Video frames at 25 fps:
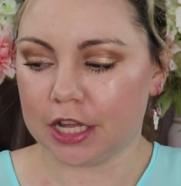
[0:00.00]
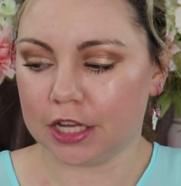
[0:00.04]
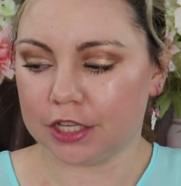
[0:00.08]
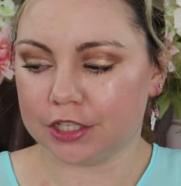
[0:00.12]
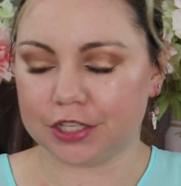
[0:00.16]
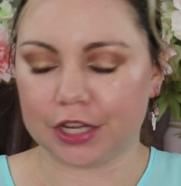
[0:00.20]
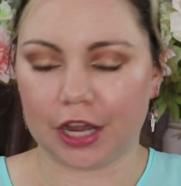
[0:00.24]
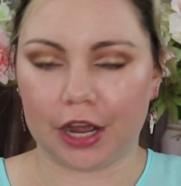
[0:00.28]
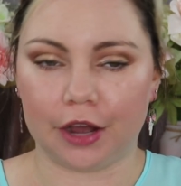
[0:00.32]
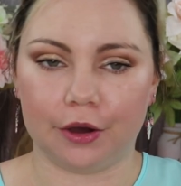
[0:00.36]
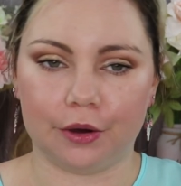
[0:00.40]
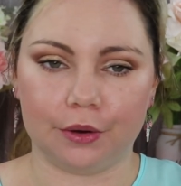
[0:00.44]

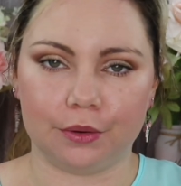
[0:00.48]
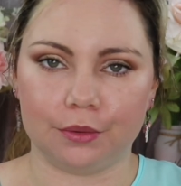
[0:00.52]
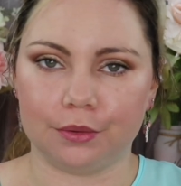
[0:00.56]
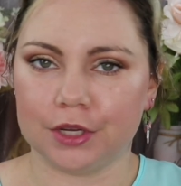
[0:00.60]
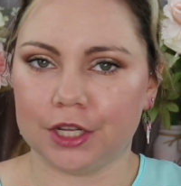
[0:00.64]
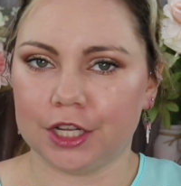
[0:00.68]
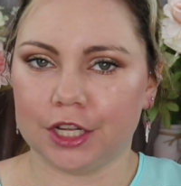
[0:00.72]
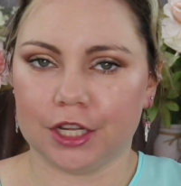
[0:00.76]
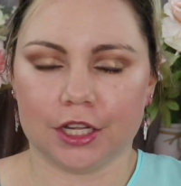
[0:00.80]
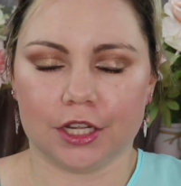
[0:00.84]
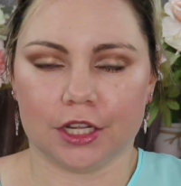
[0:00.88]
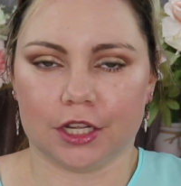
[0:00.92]
So
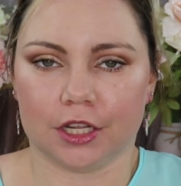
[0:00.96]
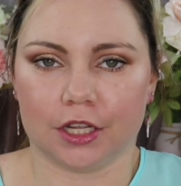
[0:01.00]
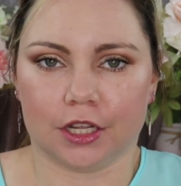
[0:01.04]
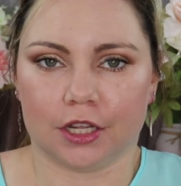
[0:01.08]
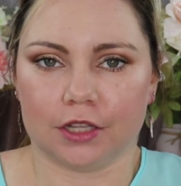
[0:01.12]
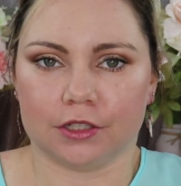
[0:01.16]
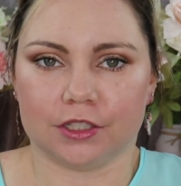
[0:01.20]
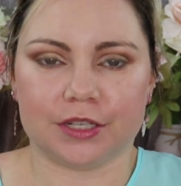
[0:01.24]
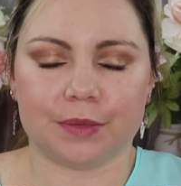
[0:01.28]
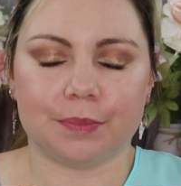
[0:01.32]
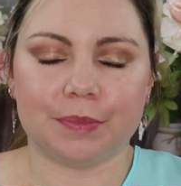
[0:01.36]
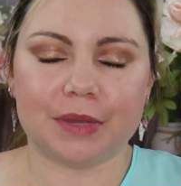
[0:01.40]

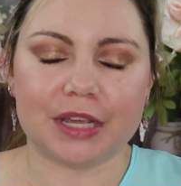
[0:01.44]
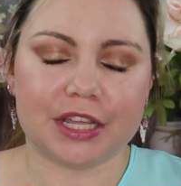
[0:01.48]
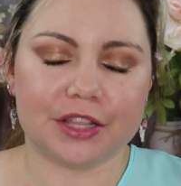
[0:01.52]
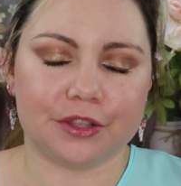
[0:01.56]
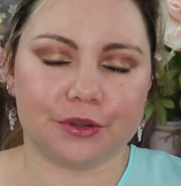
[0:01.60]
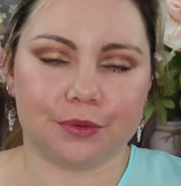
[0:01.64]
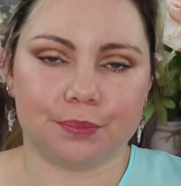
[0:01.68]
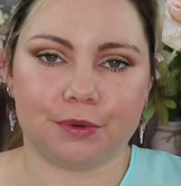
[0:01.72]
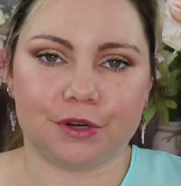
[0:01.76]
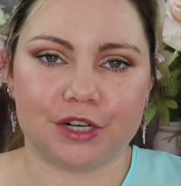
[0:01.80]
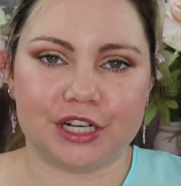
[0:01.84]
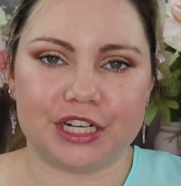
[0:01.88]
to me,
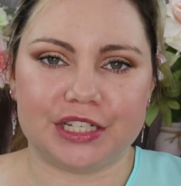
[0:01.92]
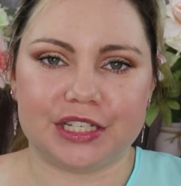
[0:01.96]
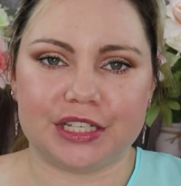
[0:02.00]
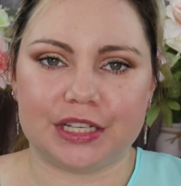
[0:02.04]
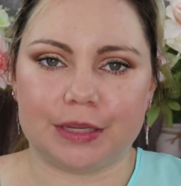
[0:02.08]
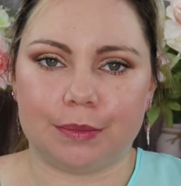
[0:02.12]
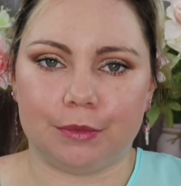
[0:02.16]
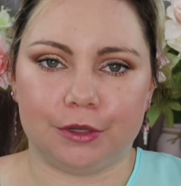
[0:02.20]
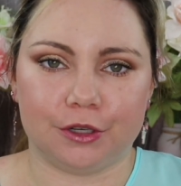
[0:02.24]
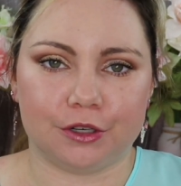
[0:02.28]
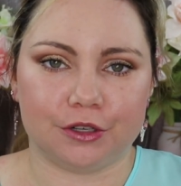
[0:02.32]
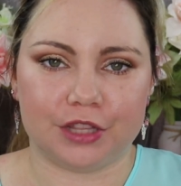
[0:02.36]
they're pretty
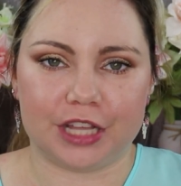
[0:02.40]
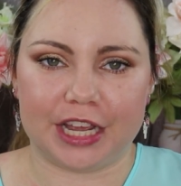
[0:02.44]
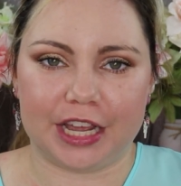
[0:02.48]
similar.